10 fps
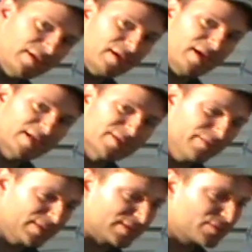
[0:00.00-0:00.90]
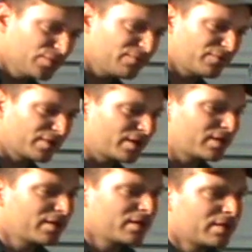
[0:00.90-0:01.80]
it, and I actually went to school for it,
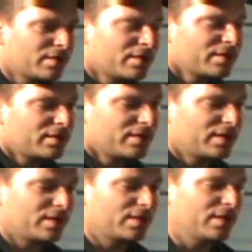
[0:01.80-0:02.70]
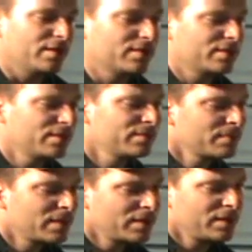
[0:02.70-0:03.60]
and uh,
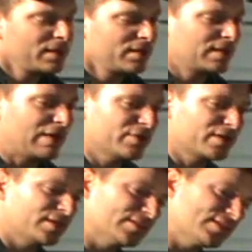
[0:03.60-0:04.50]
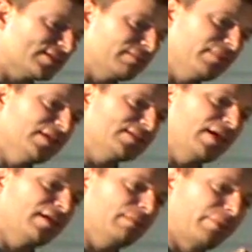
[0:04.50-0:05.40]
that would consist of me
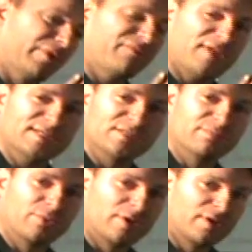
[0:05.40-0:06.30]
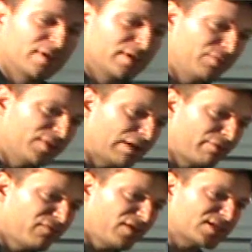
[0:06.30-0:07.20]
setting up a reflection board. And what that
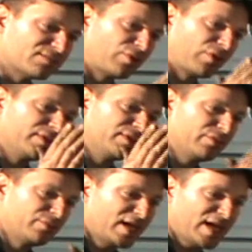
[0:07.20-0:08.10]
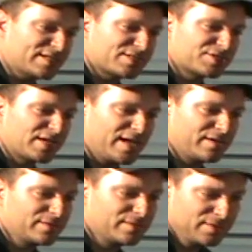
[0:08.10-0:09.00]
reflection board would do would cast a
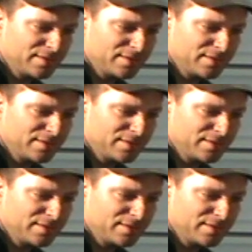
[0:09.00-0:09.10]
shadow.